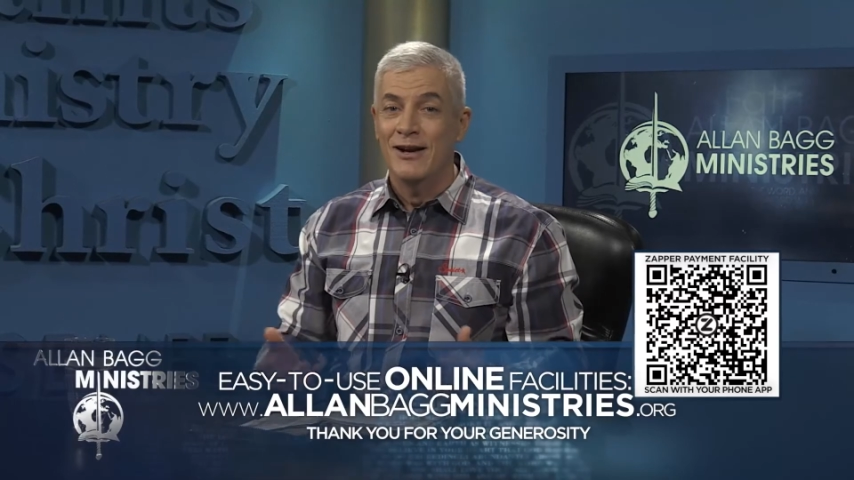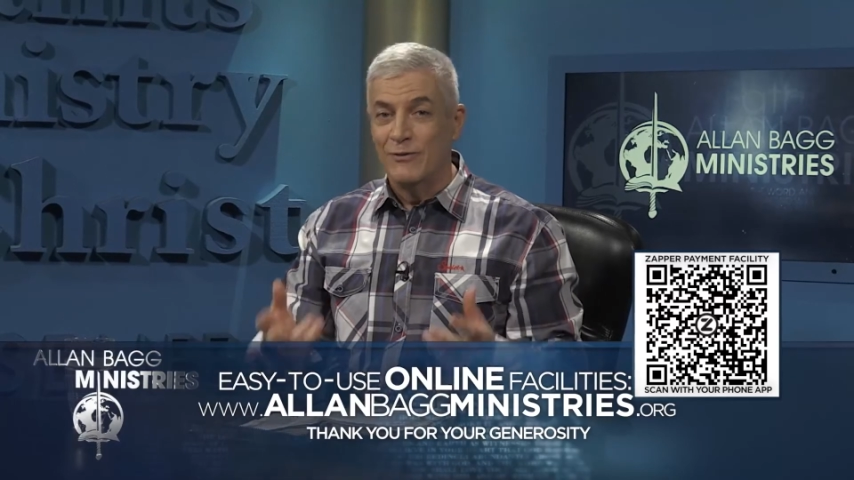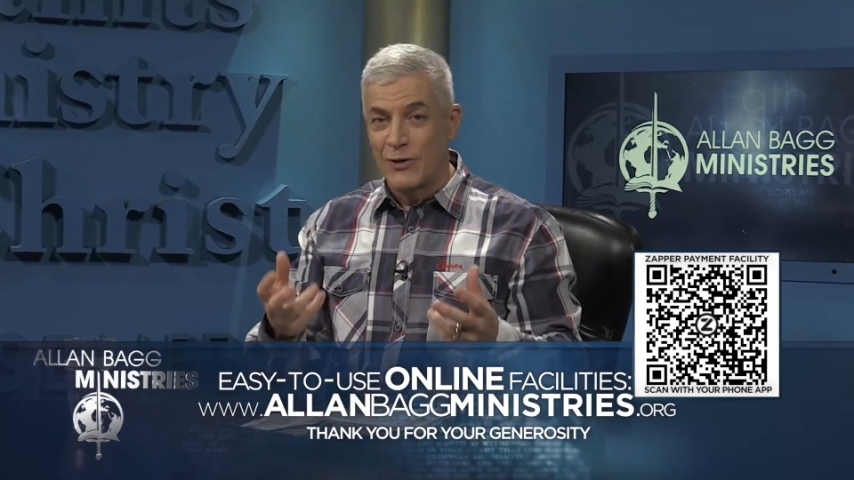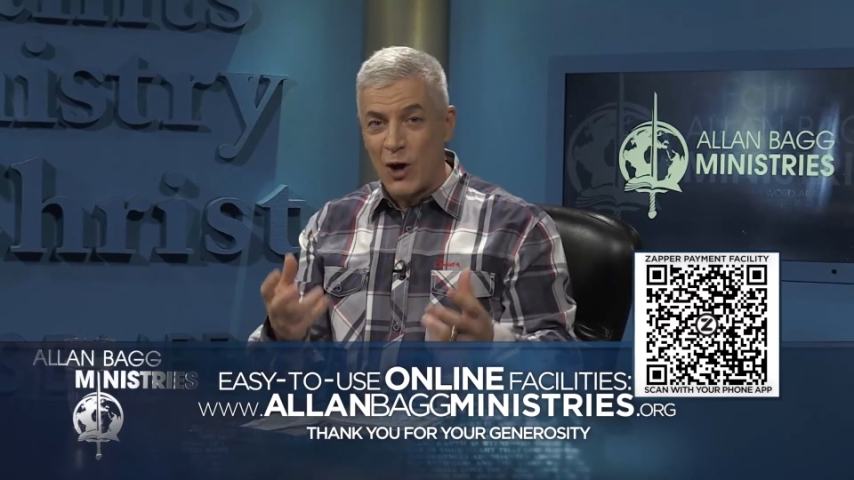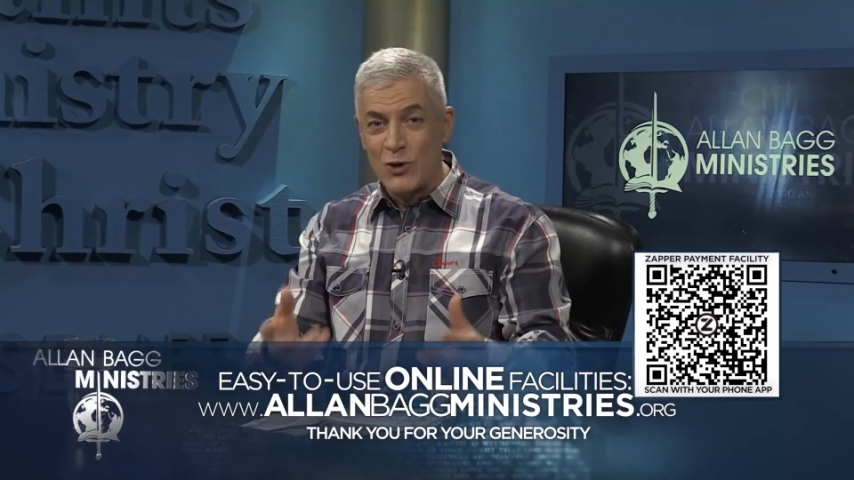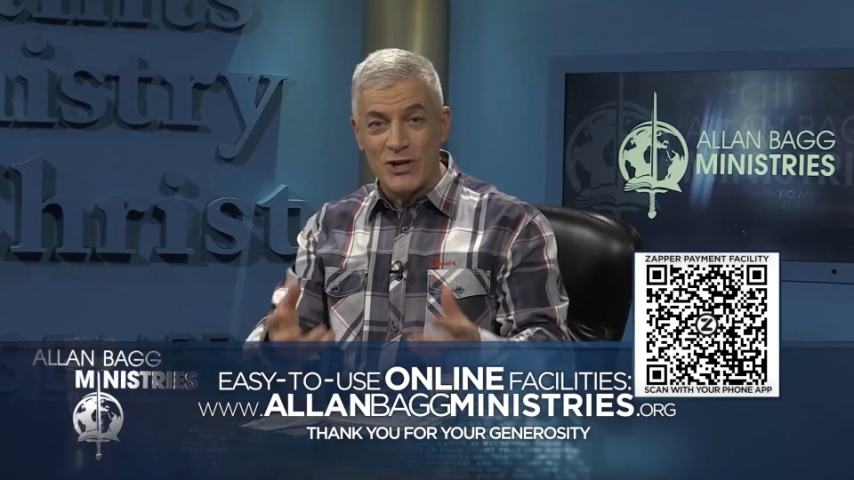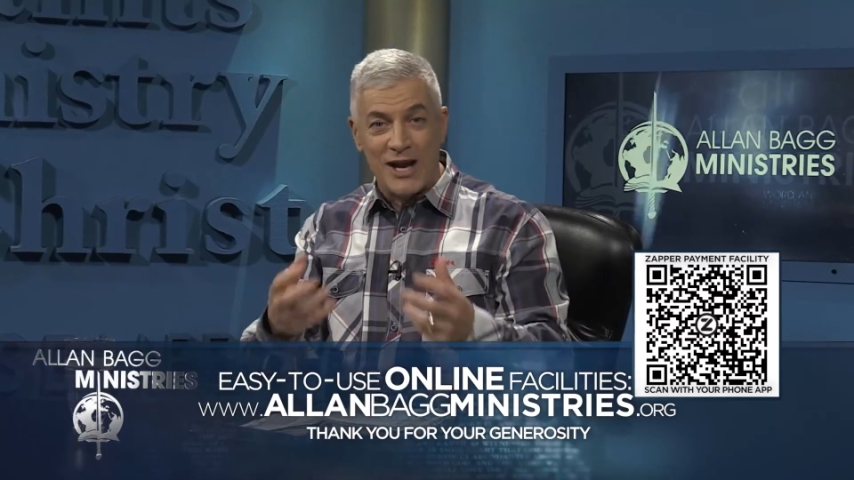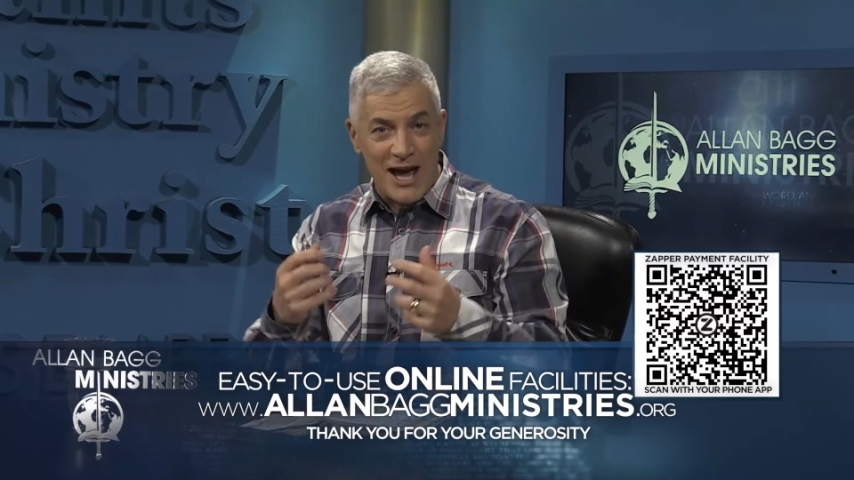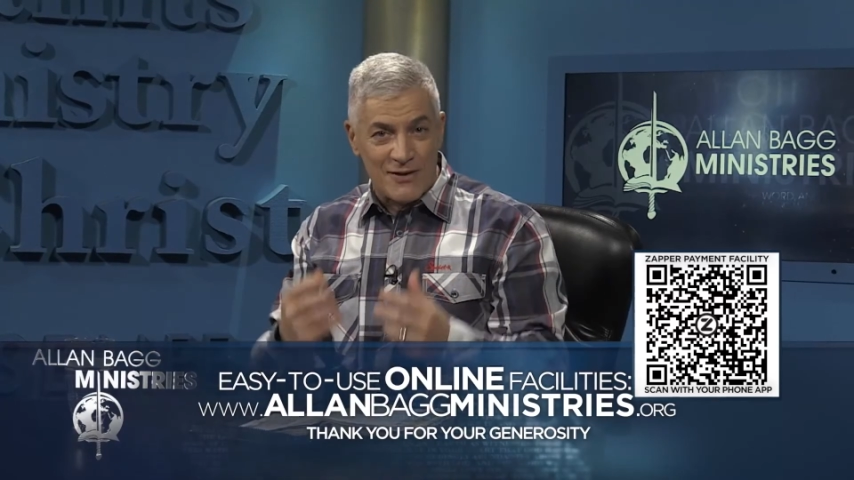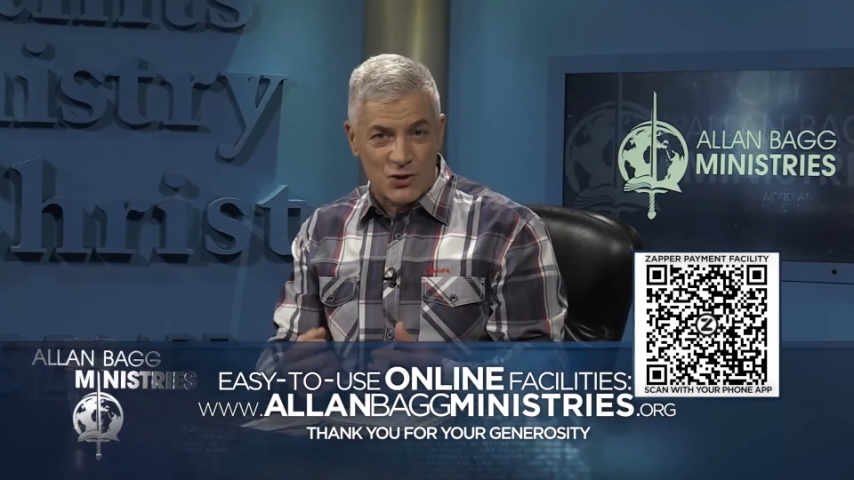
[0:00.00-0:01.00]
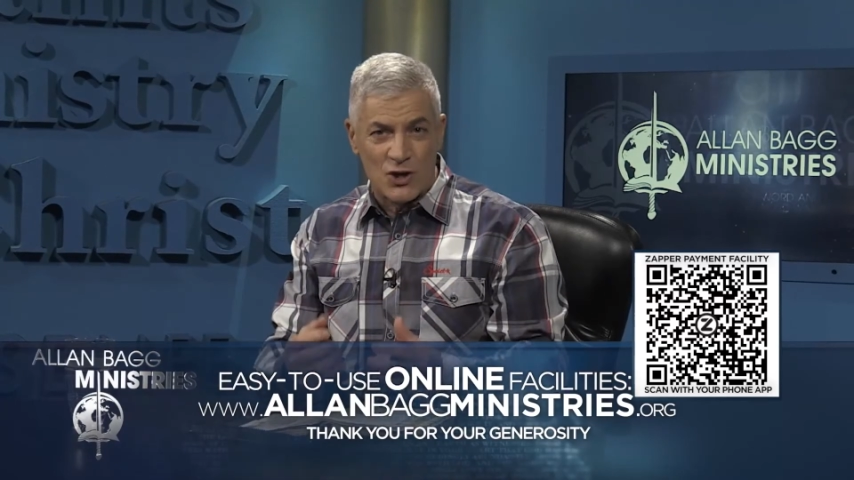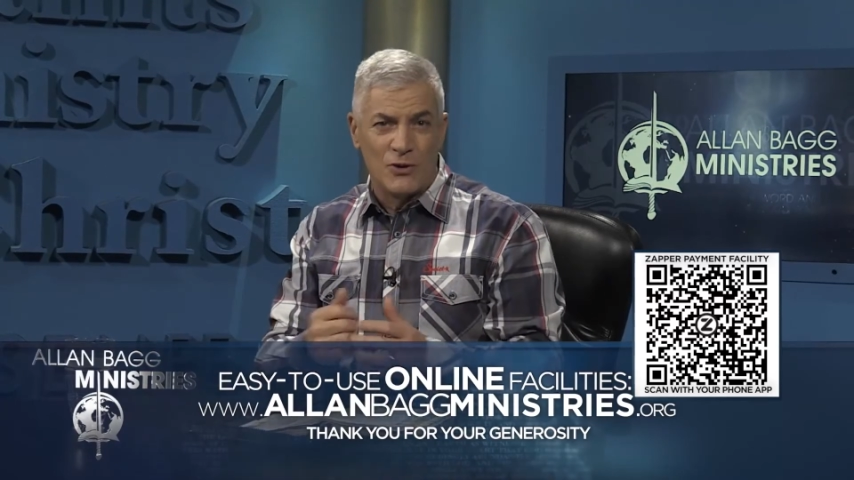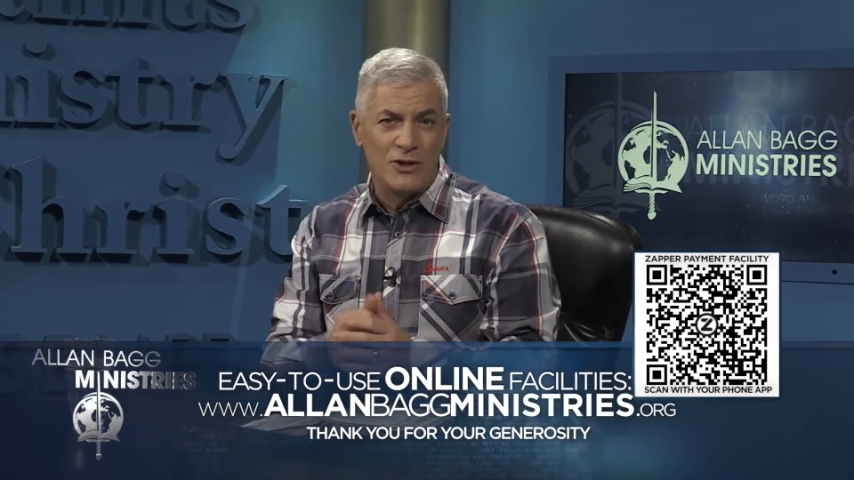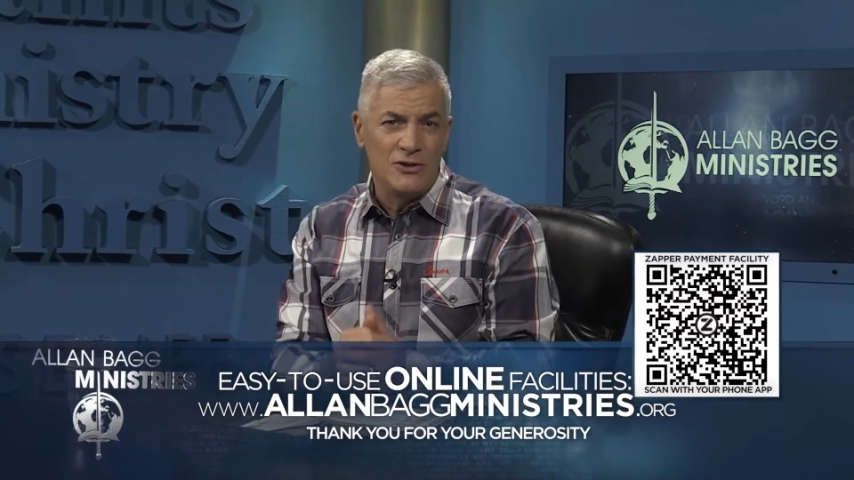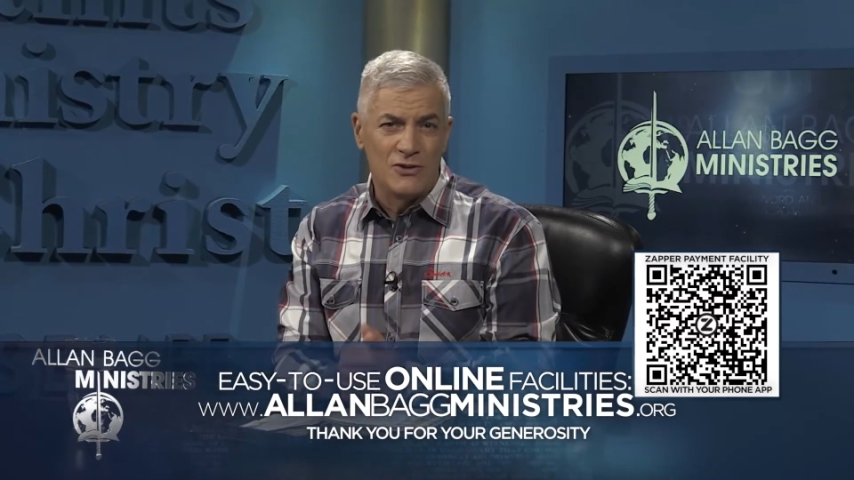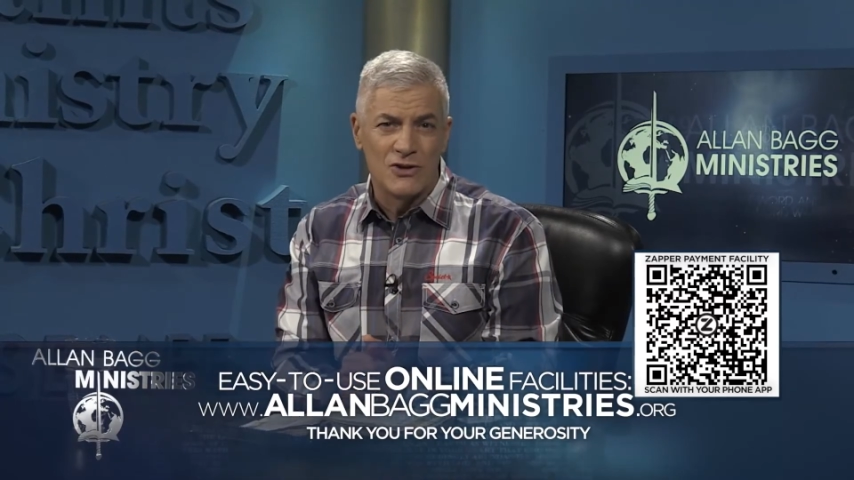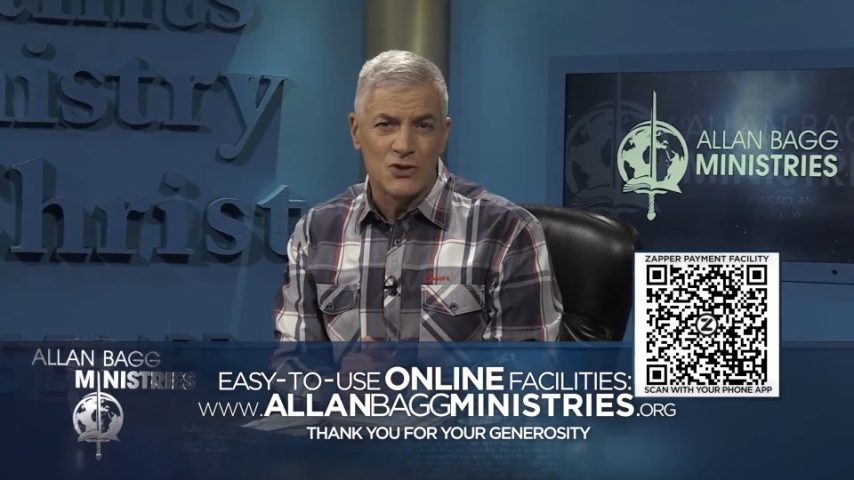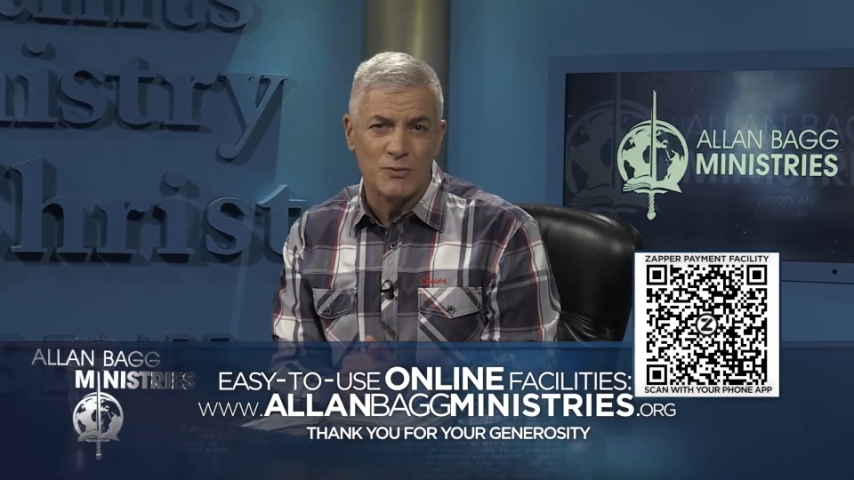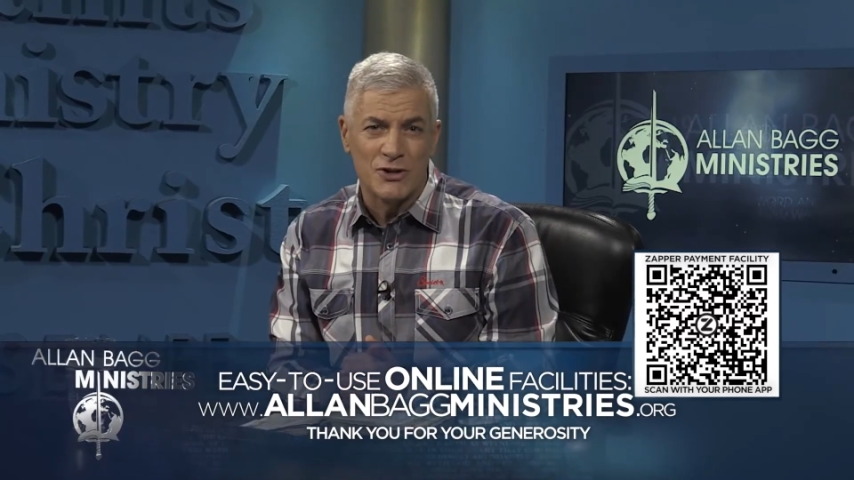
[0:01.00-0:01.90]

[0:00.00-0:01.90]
For those that have sown into this